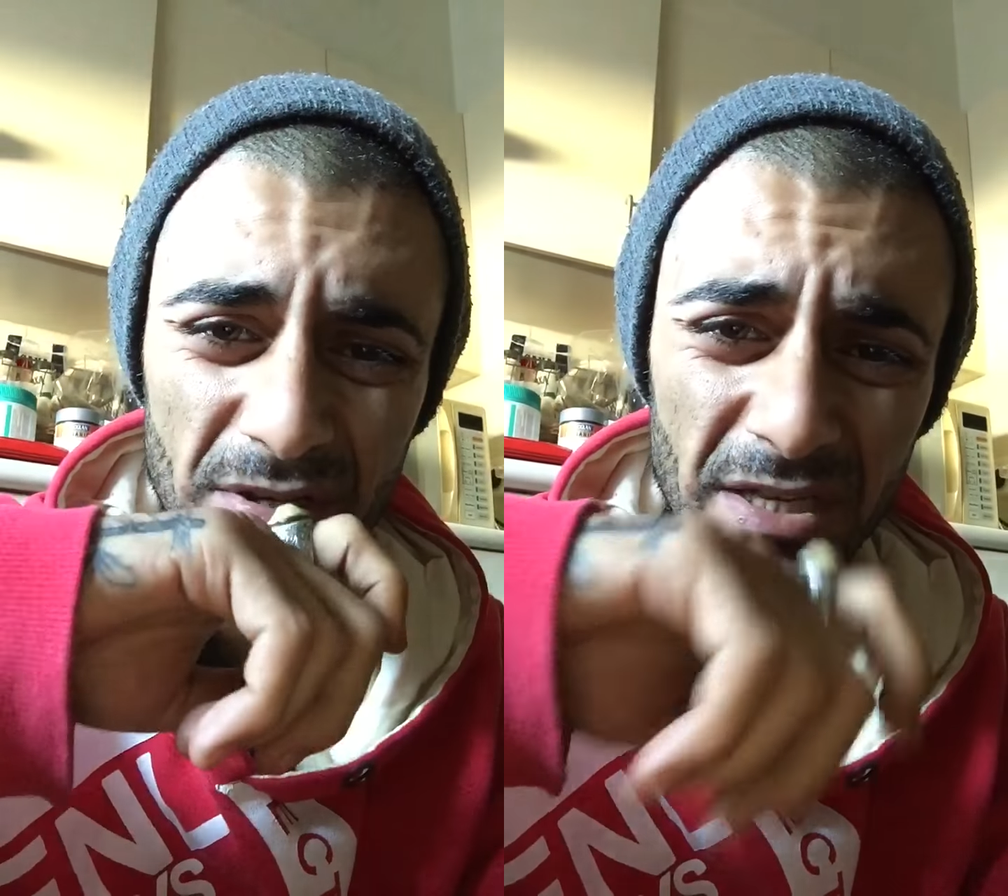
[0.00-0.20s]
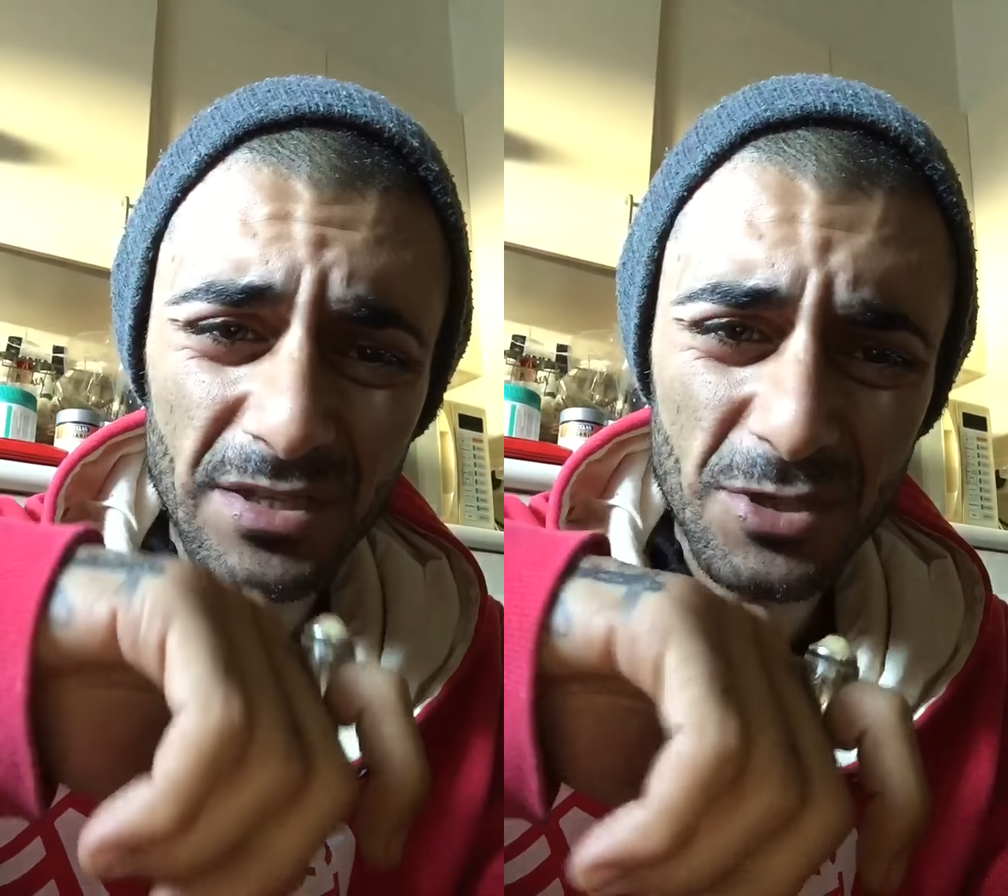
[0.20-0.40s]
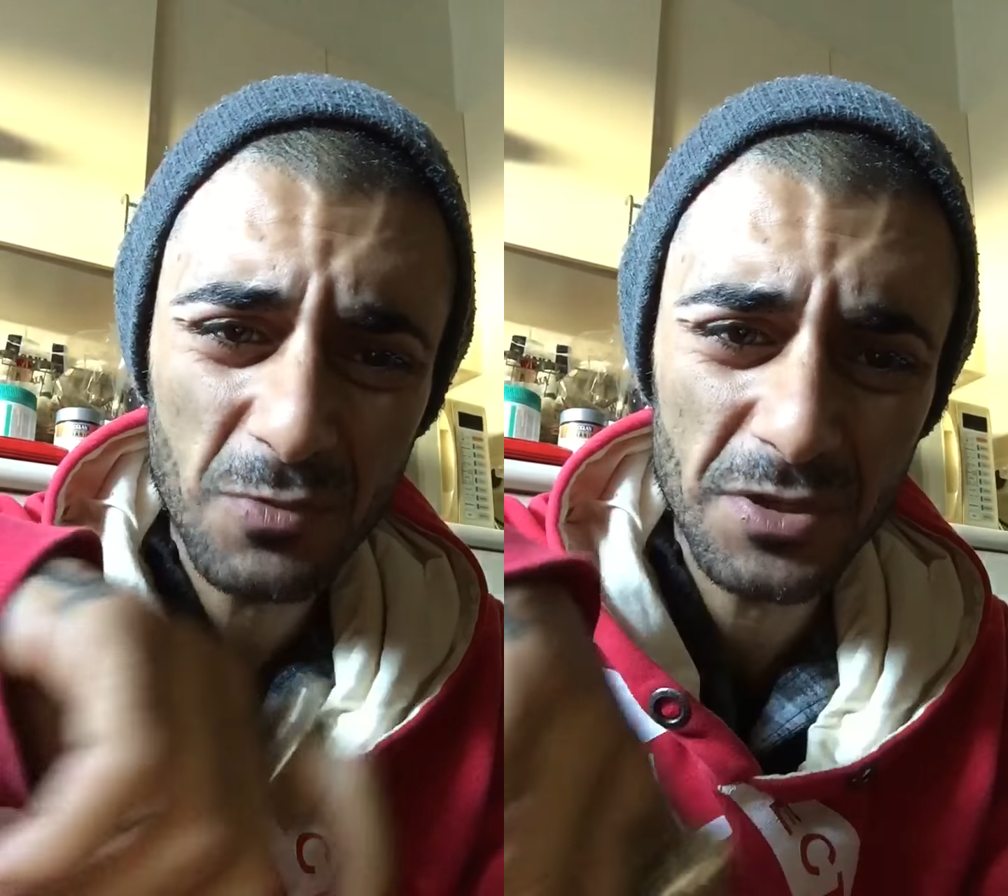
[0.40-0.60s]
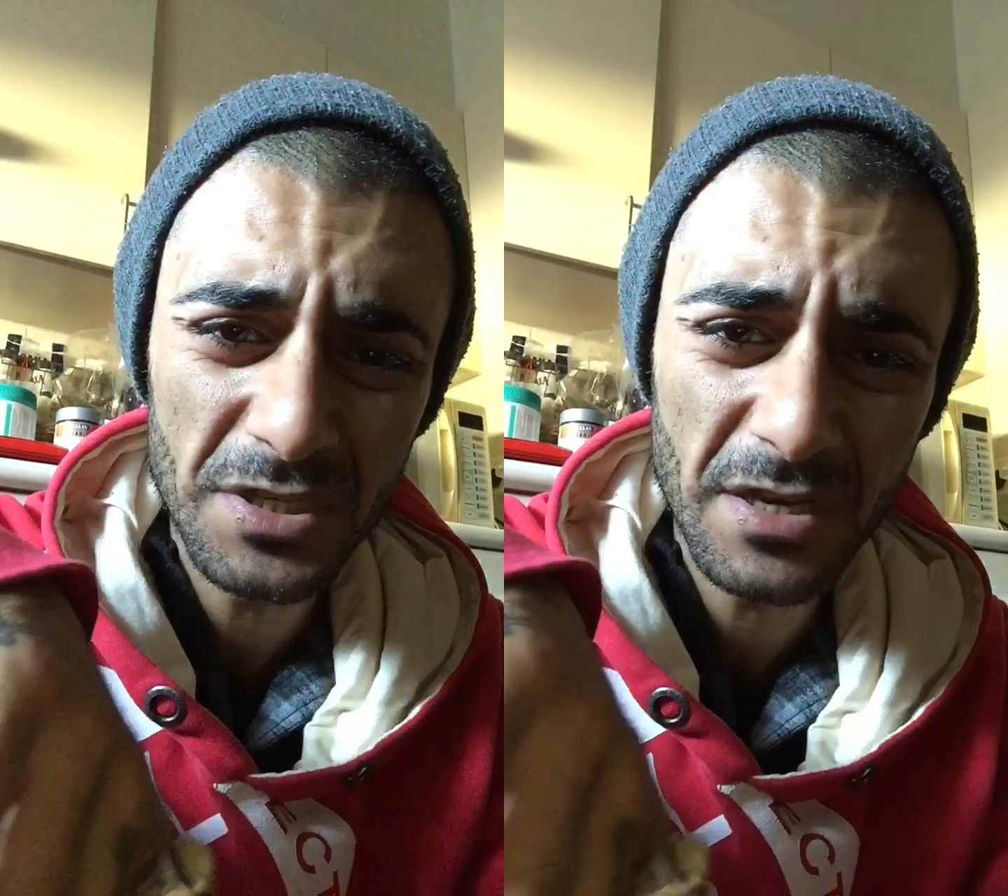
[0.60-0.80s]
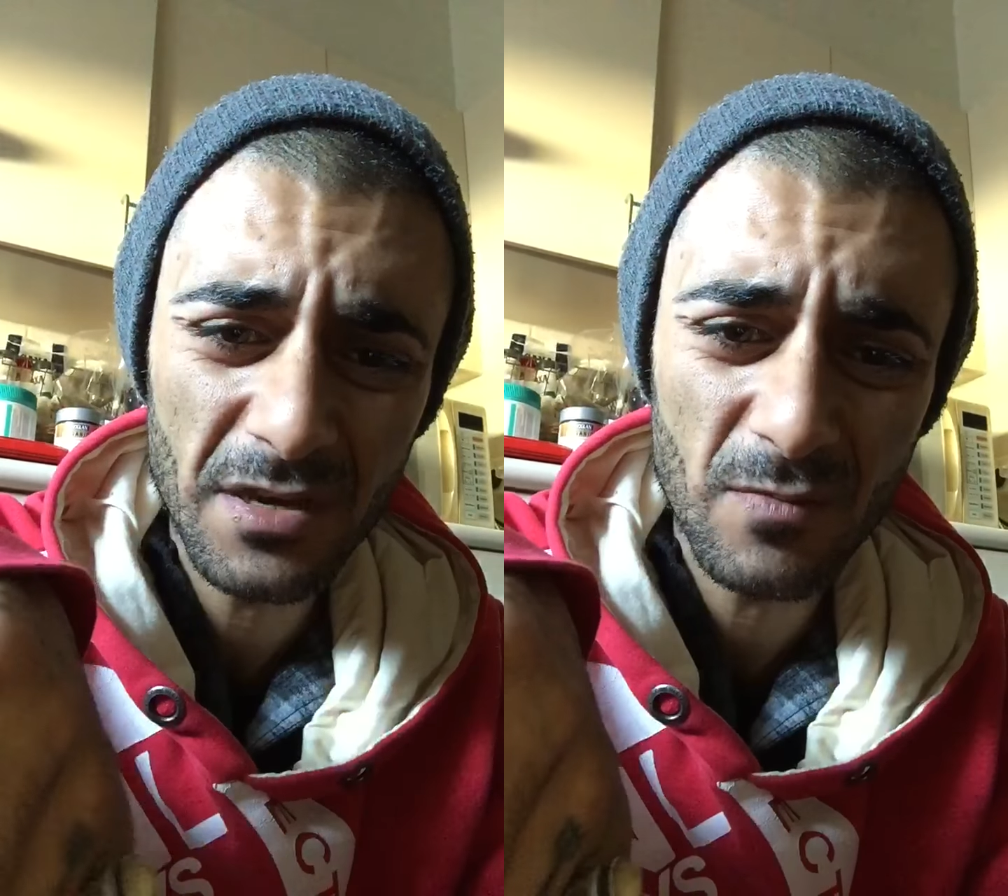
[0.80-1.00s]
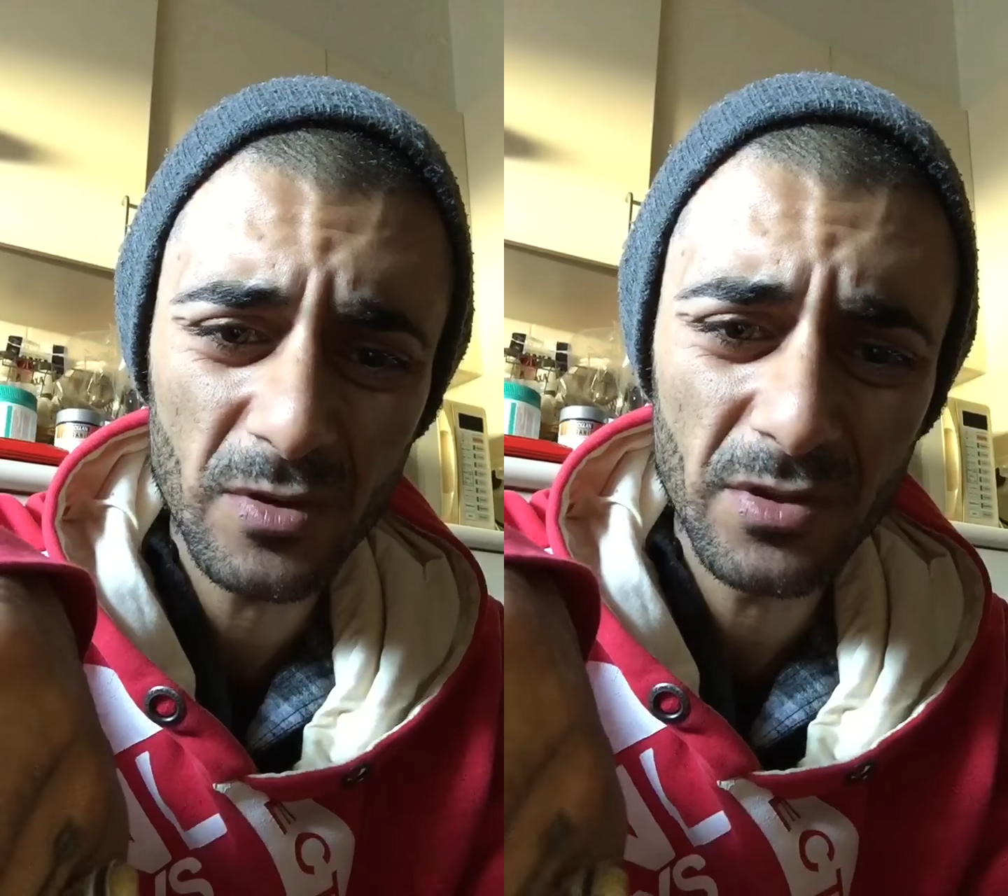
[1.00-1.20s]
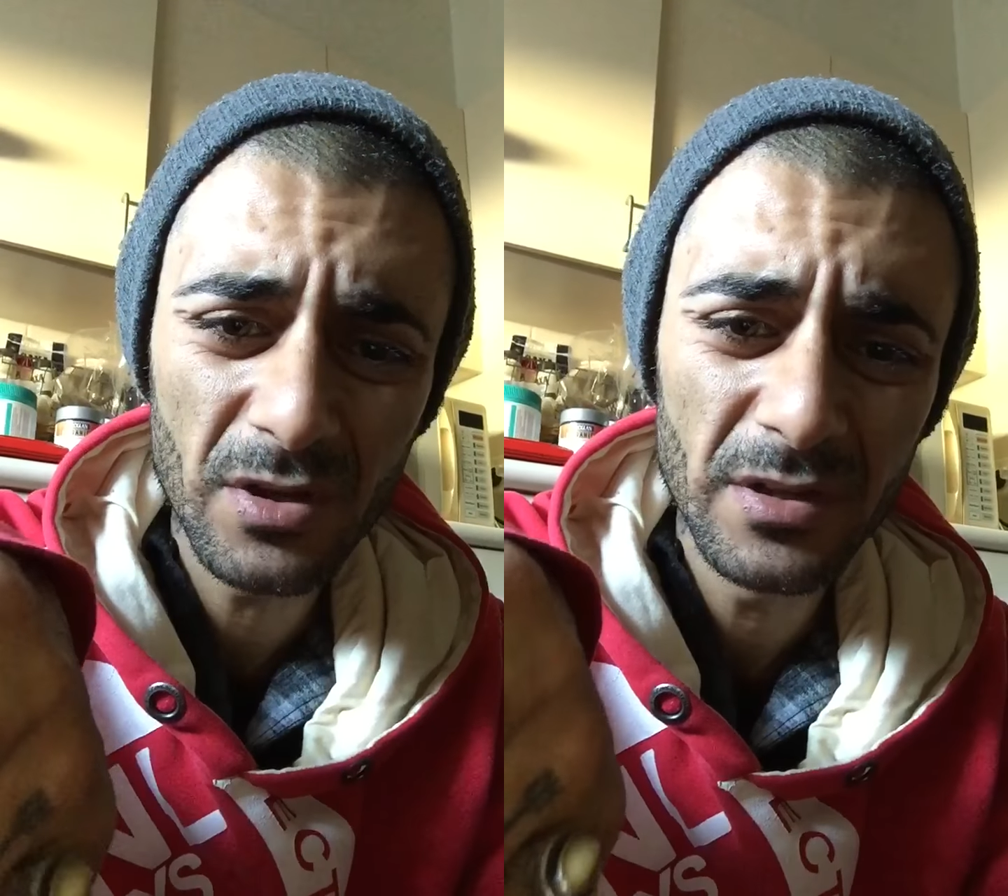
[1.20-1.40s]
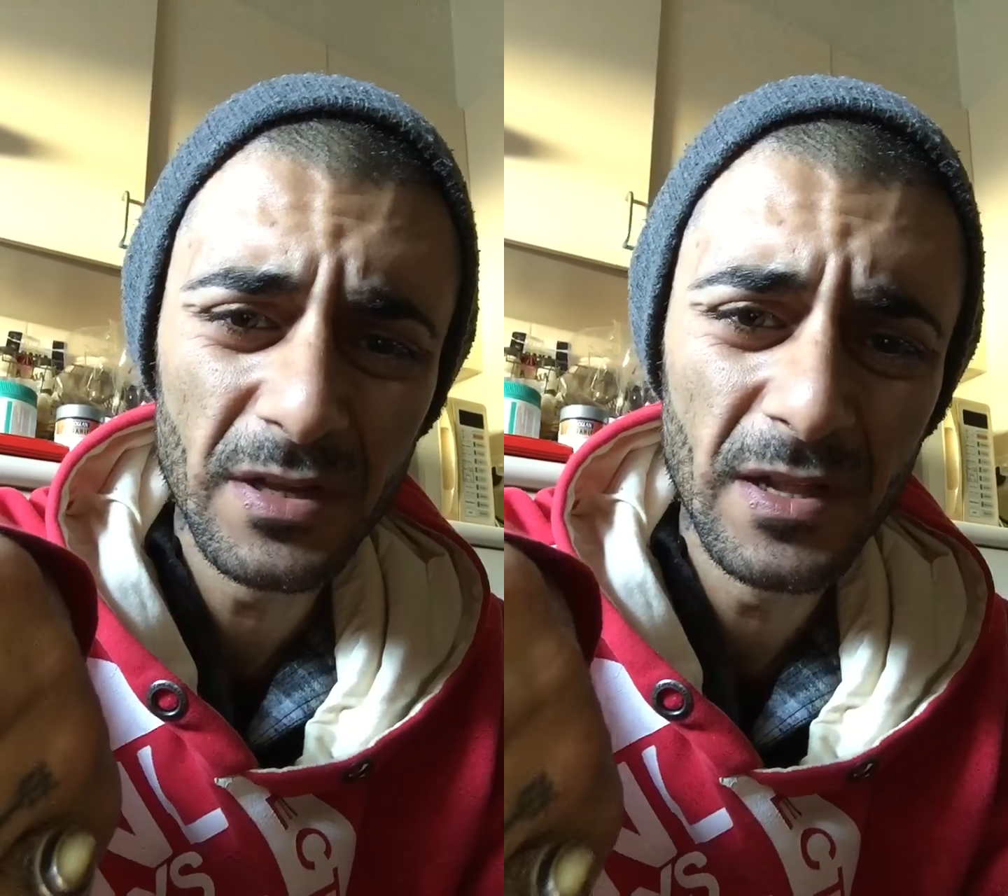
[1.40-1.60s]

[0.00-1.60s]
seen the swastika and whatnot.